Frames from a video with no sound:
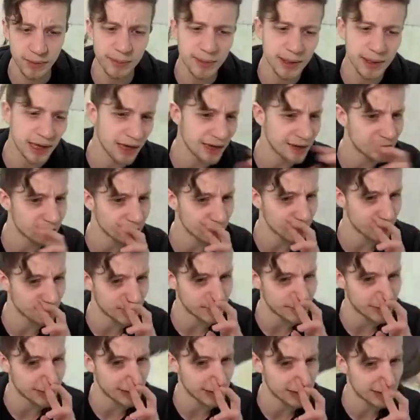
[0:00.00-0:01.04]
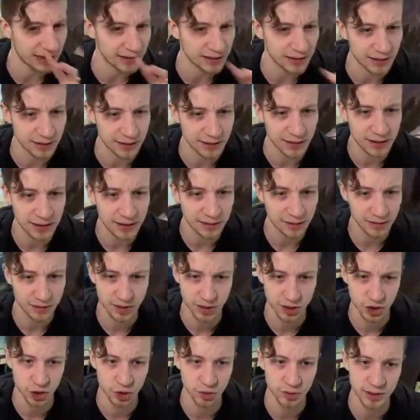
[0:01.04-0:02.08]
Maybe they had to implement it like that. Because I
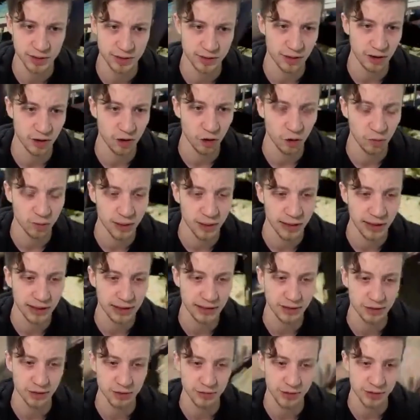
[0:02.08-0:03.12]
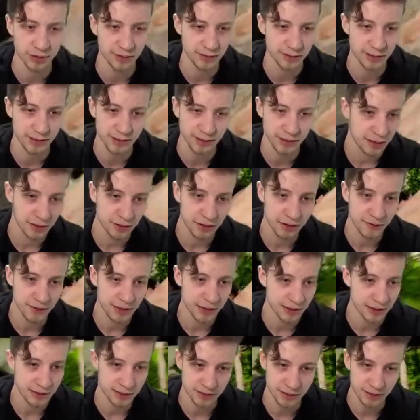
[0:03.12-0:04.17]
sure as hell hope they had to, because
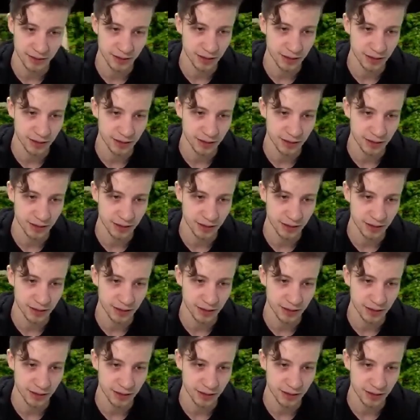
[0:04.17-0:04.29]
otherwise,